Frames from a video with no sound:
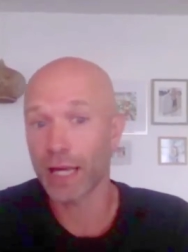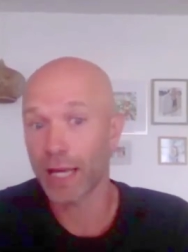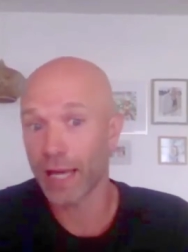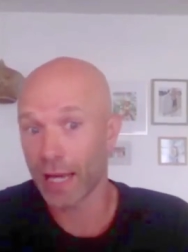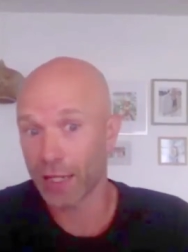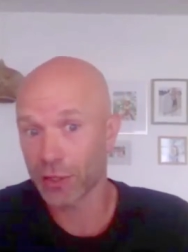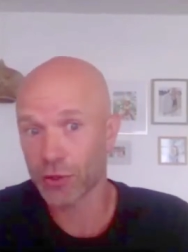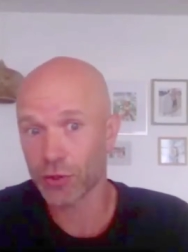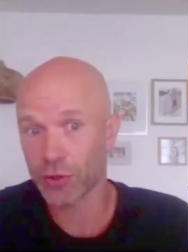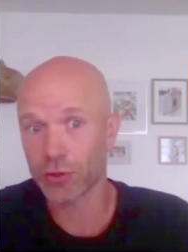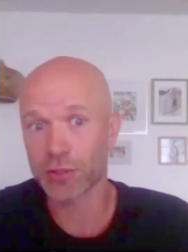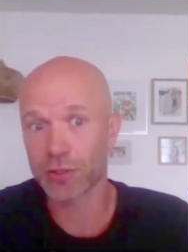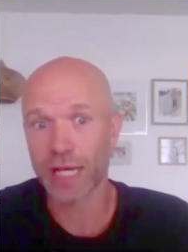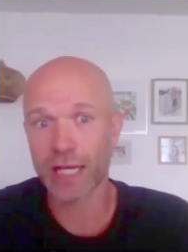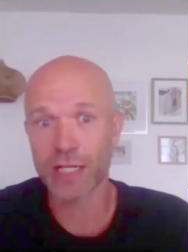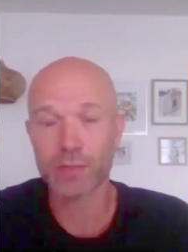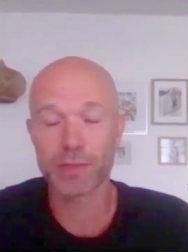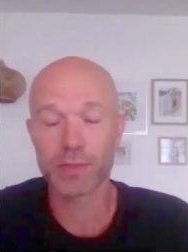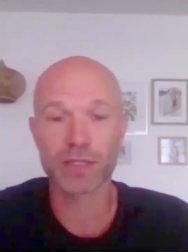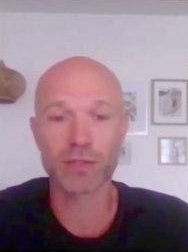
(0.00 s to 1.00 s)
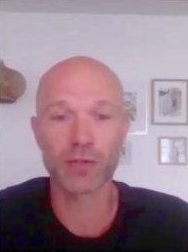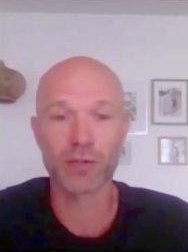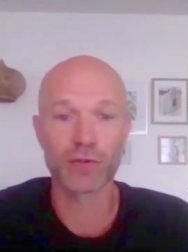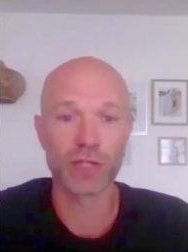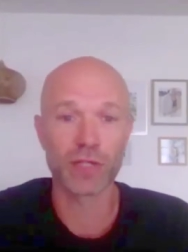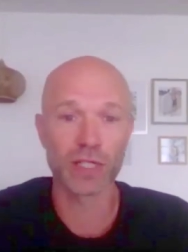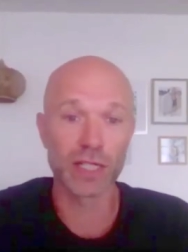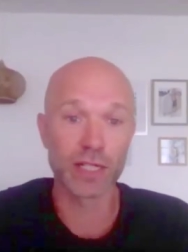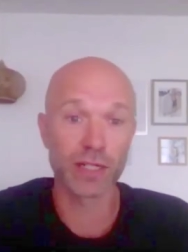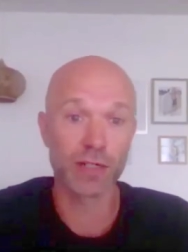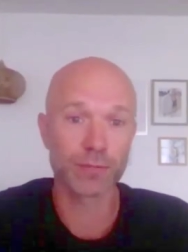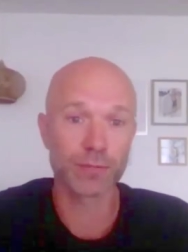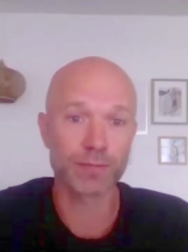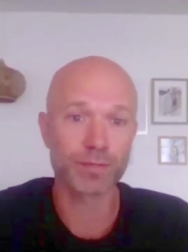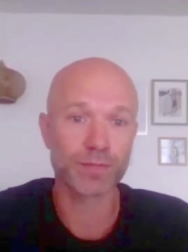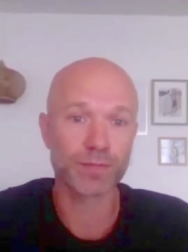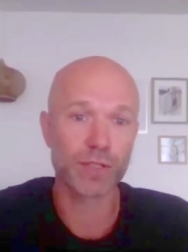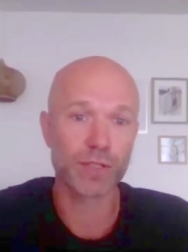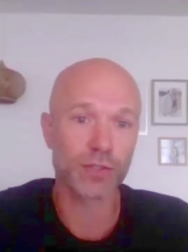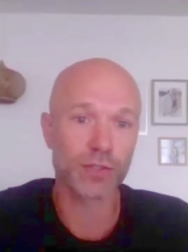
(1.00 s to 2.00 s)
at certain aspect of the year.
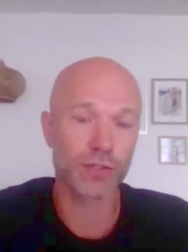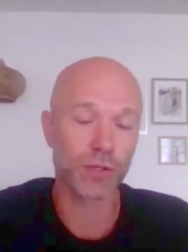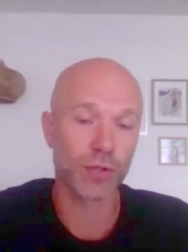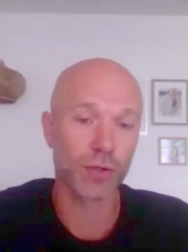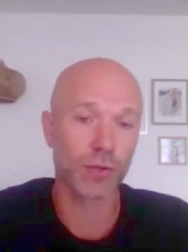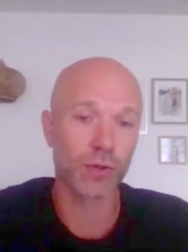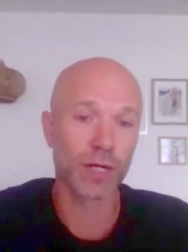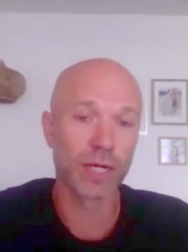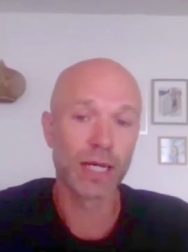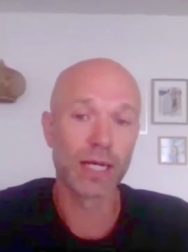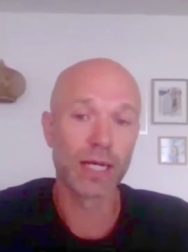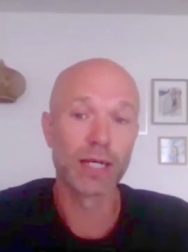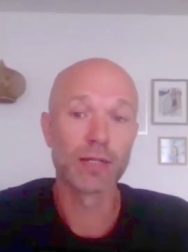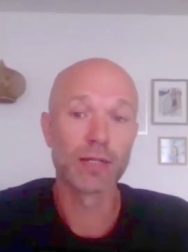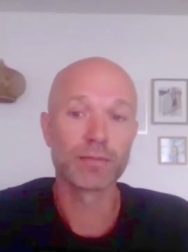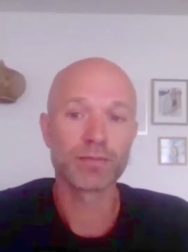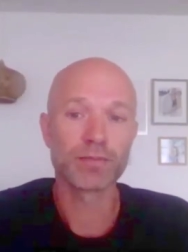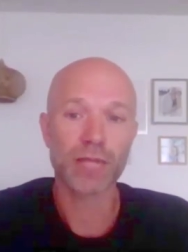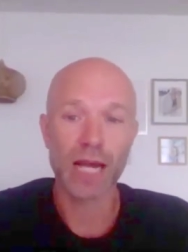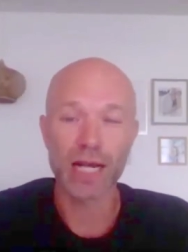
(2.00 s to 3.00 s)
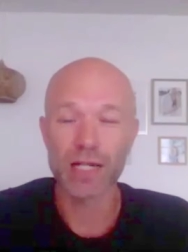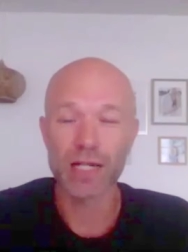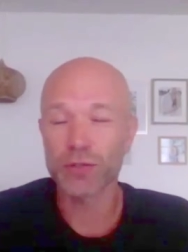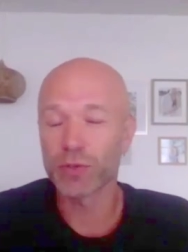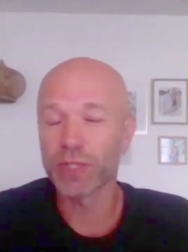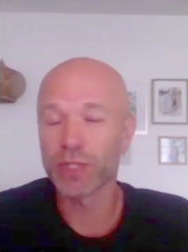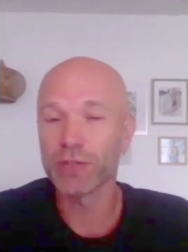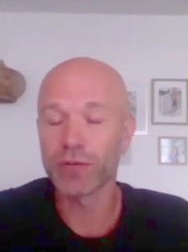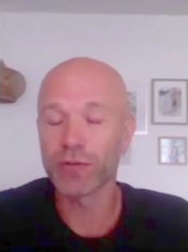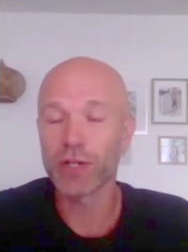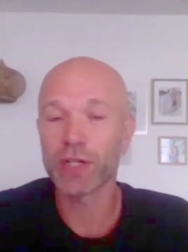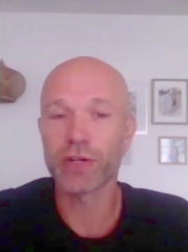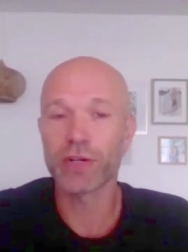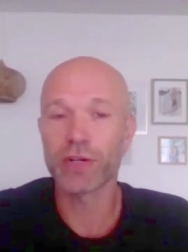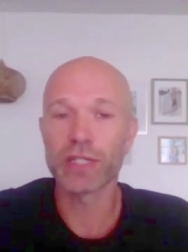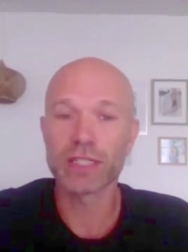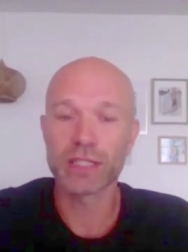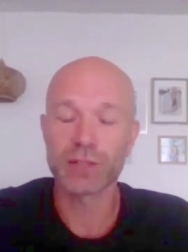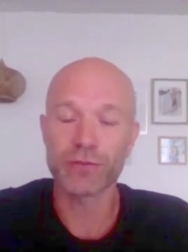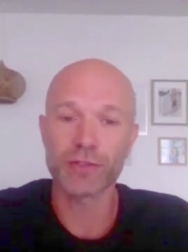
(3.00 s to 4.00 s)
So I treat very,
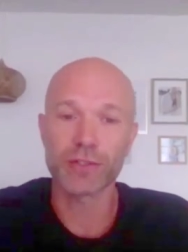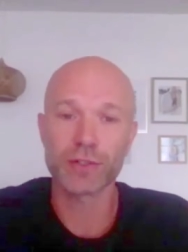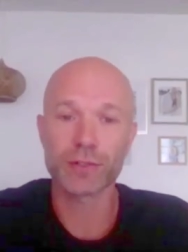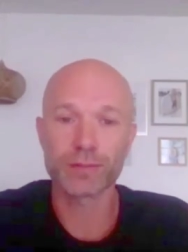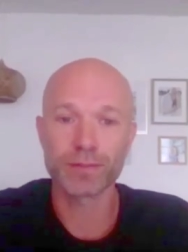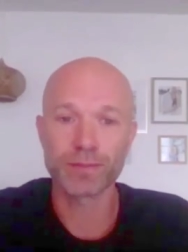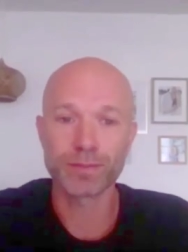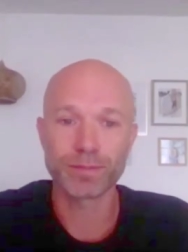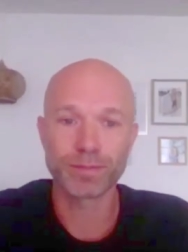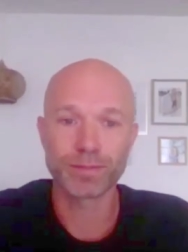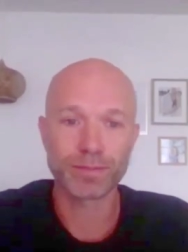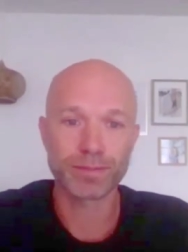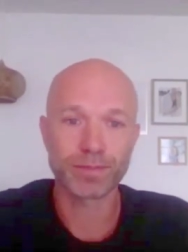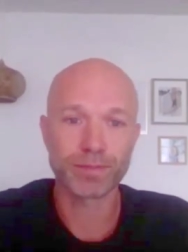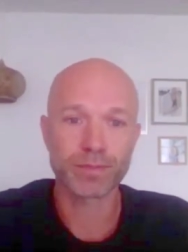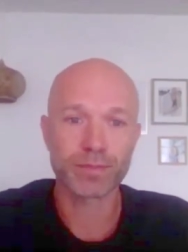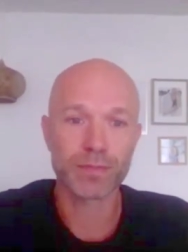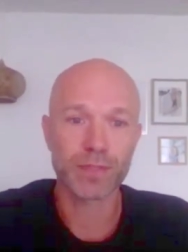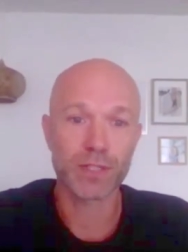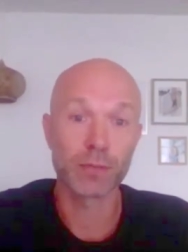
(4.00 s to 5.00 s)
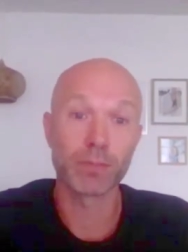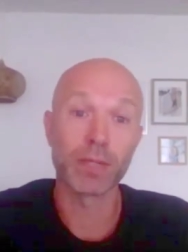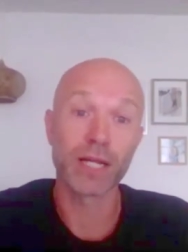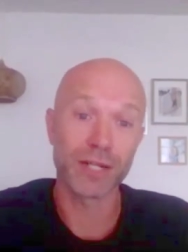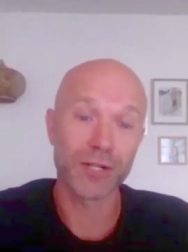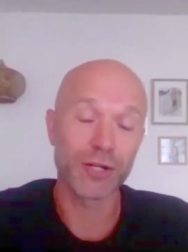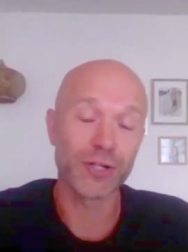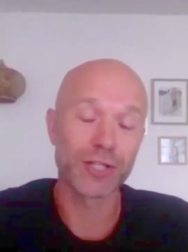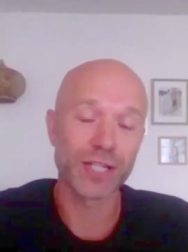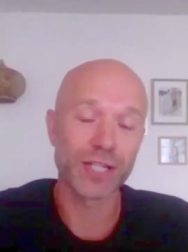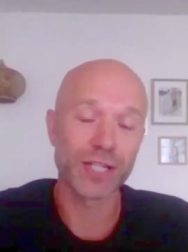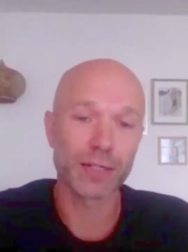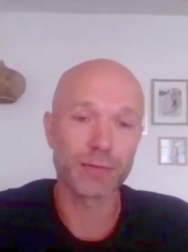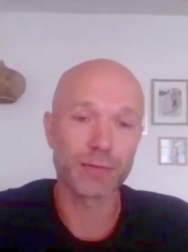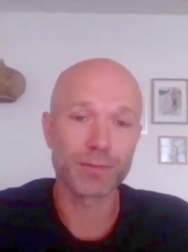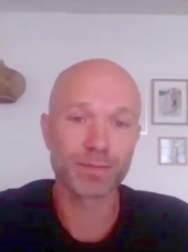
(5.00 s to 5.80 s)
very different yeah, depending makes, on the year.